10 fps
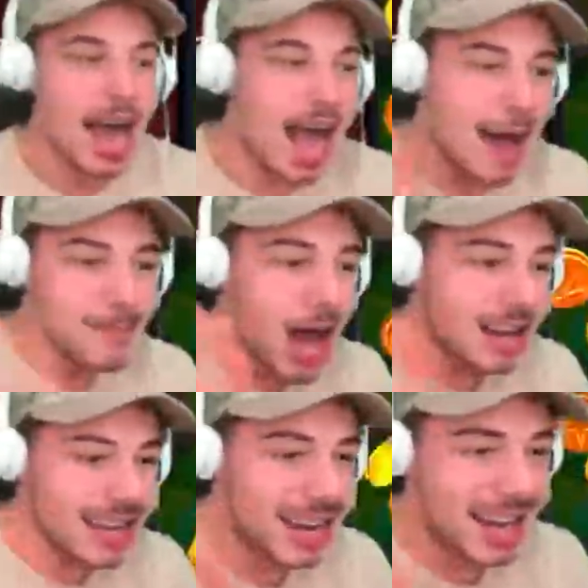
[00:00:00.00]
I'm
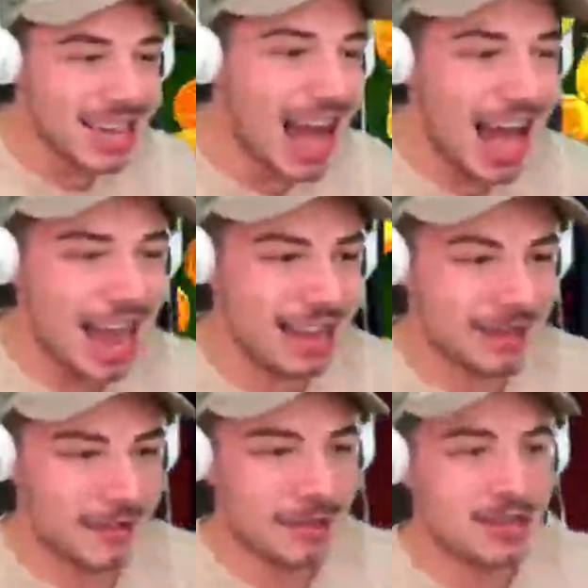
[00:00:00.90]
not gonna lie.
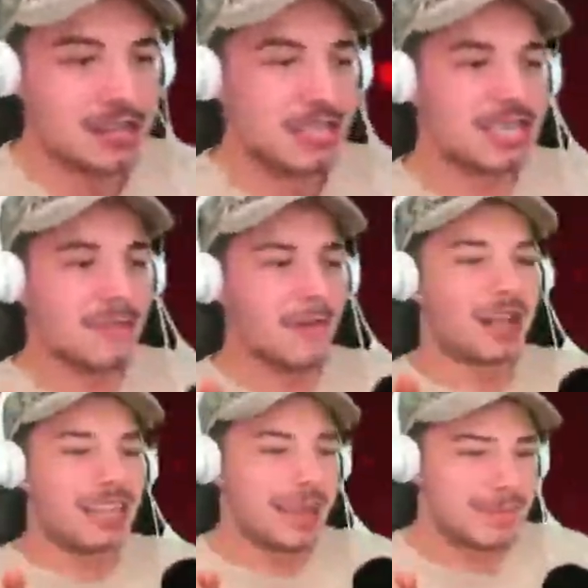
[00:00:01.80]

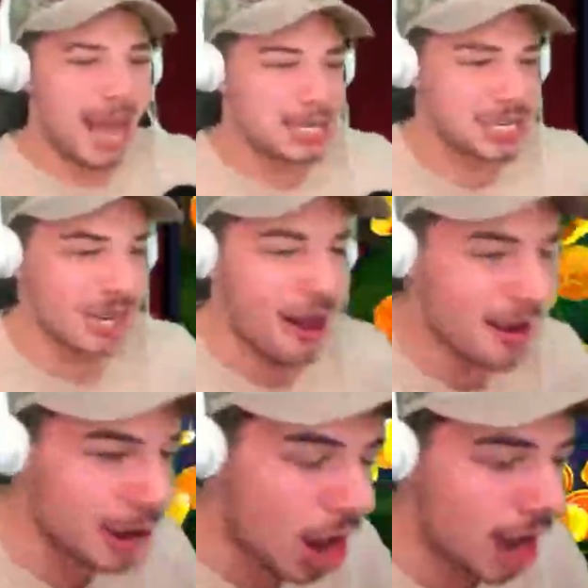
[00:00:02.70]
Someone clip that shit
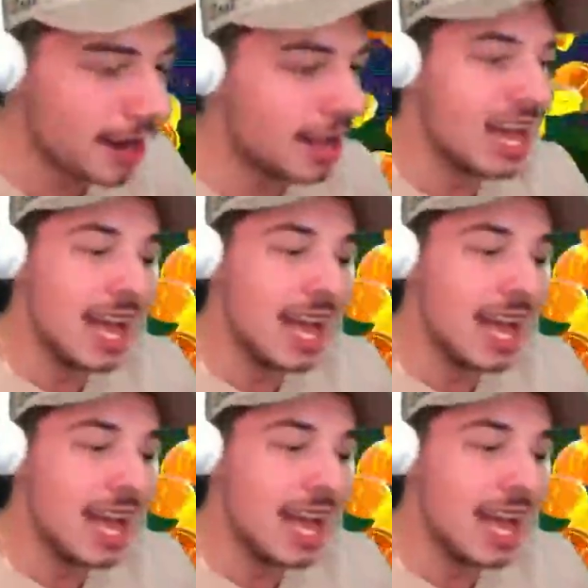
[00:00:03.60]
on God.